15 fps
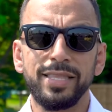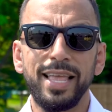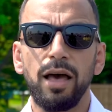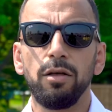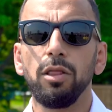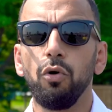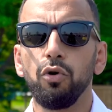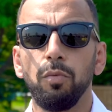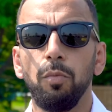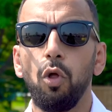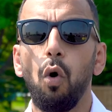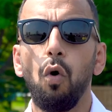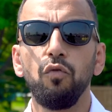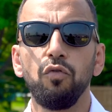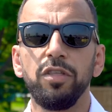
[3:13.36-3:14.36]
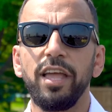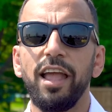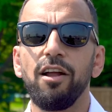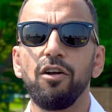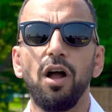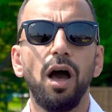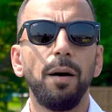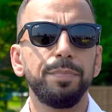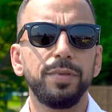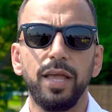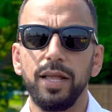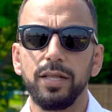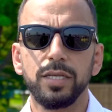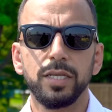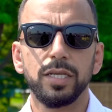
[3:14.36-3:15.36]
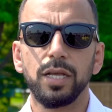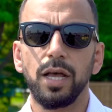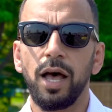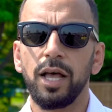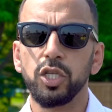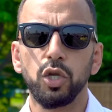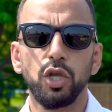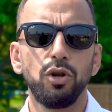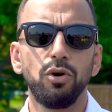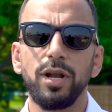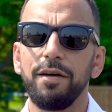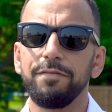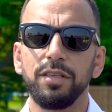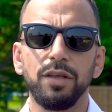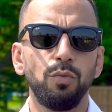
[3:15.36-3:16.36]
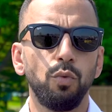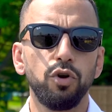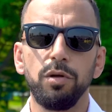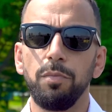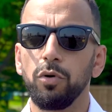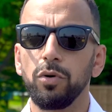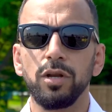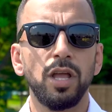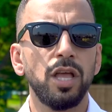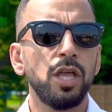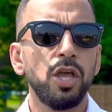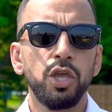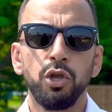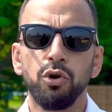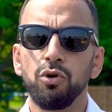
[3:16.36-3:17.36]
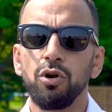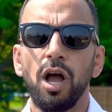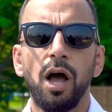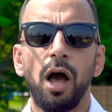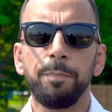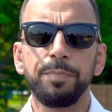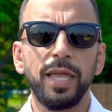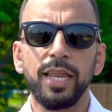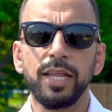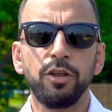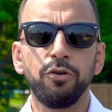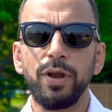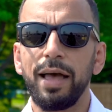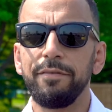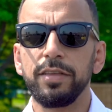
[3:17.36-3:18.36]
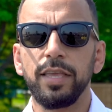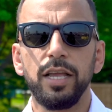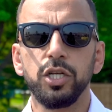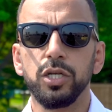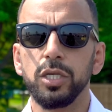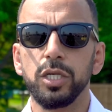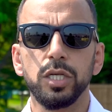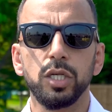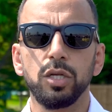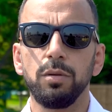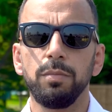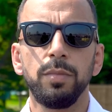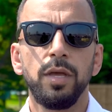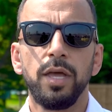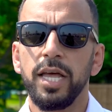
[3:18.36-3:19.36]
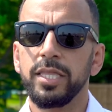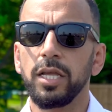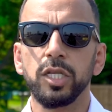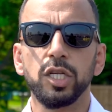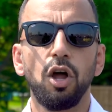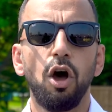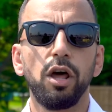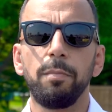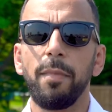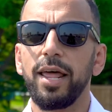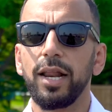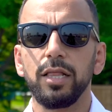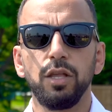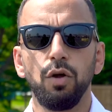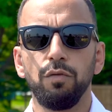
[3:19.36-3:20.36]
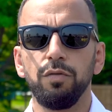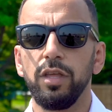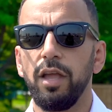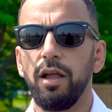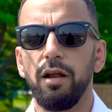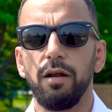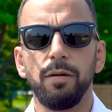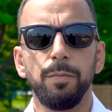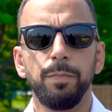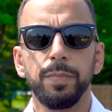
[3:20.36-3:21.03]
downloadable over-the-air updates, so you don't have to worry about updating your navigation system. It does it automatically over the air.